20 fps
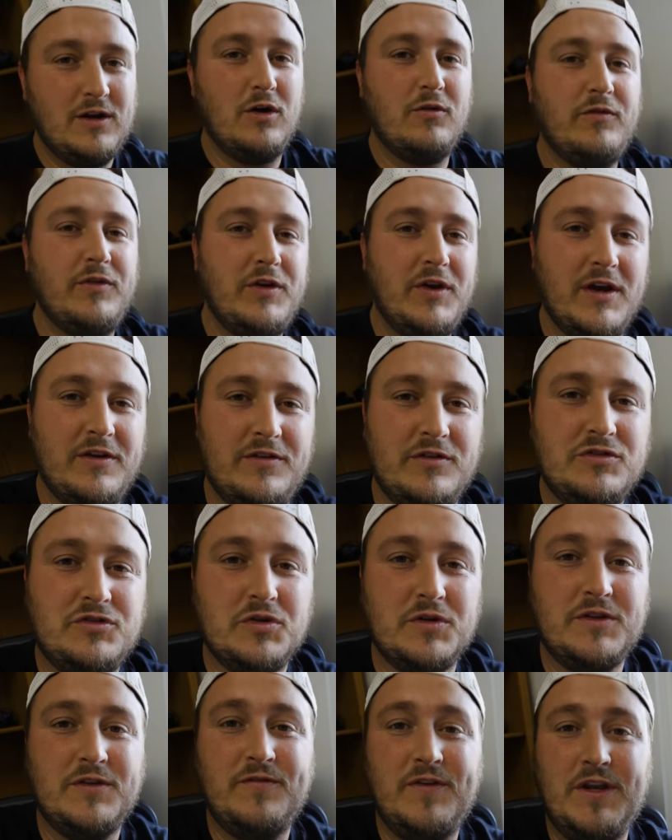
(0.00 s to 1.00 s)
Hopefully you guys
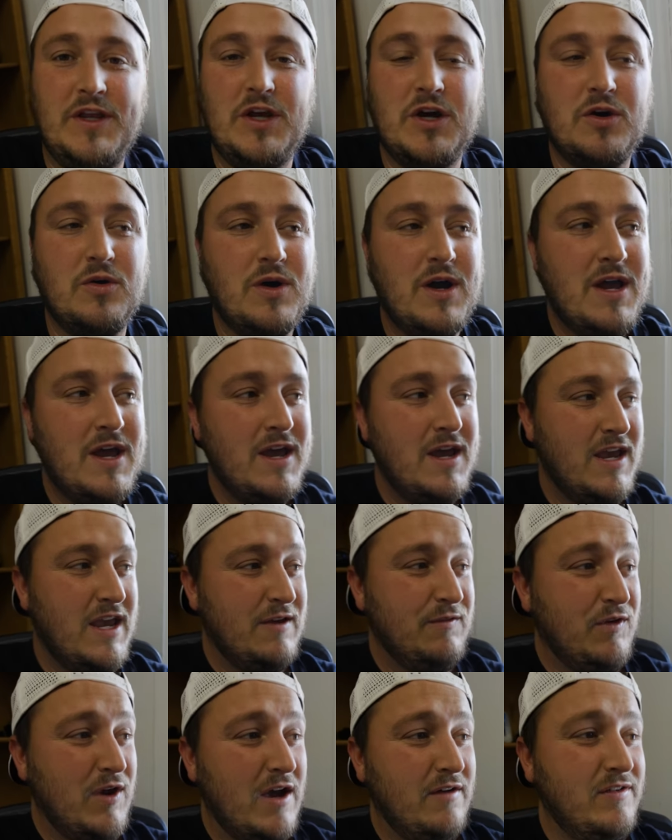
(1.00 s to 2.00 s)
enjoyed the video.
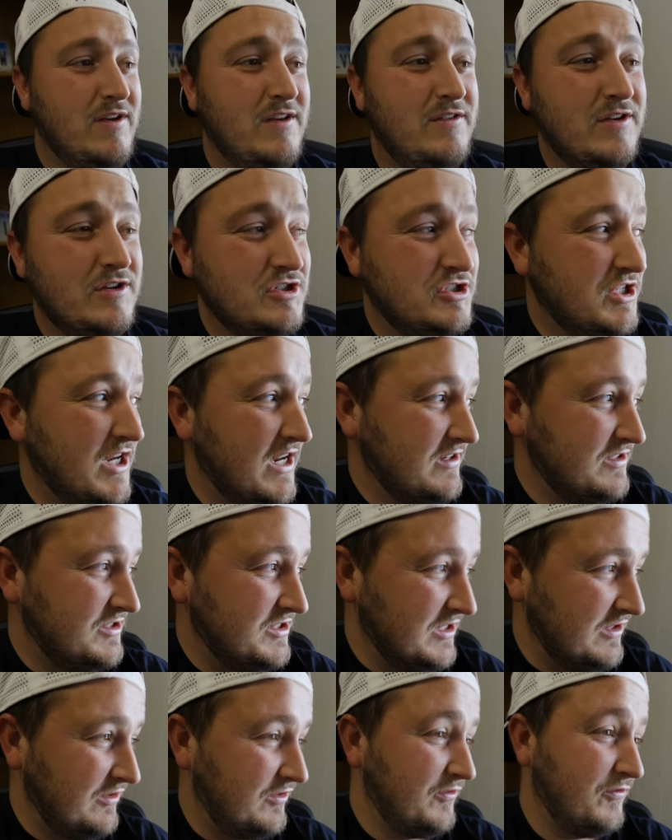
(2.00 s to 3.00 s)
If you have any
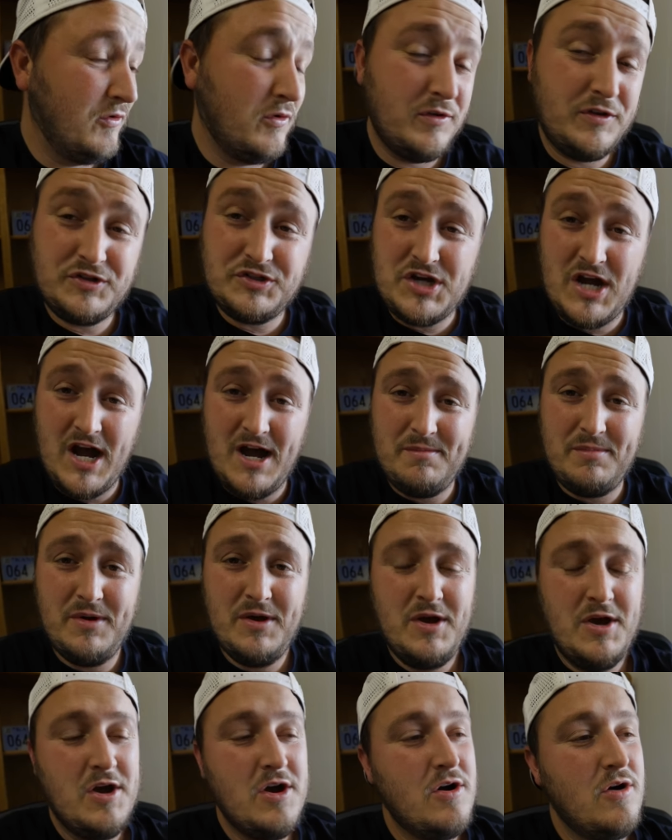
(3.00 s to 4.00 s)
suggestions for the shop,
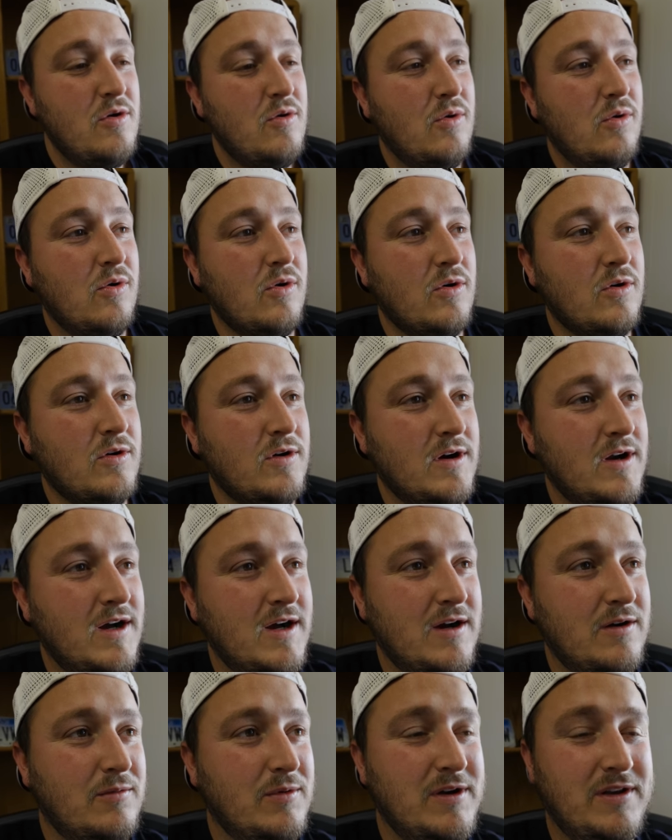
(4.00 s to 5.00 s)
or
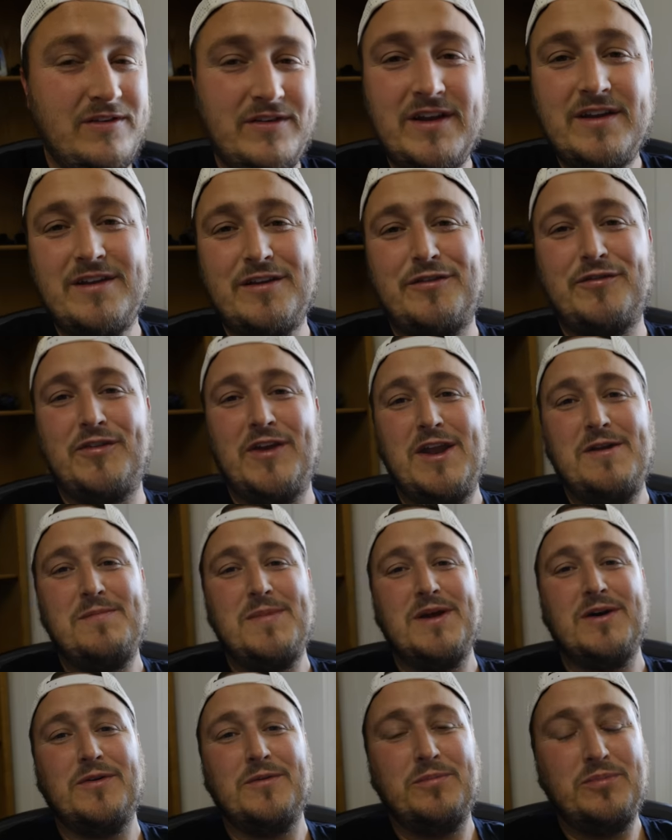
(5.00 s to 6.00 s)
uh, want to send us fan
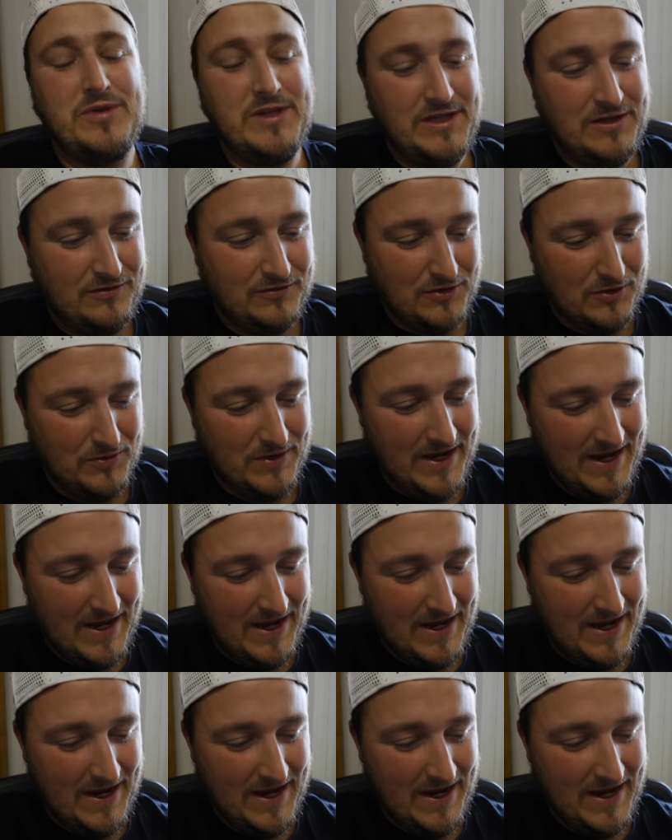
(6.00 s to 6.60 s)
mail, please don't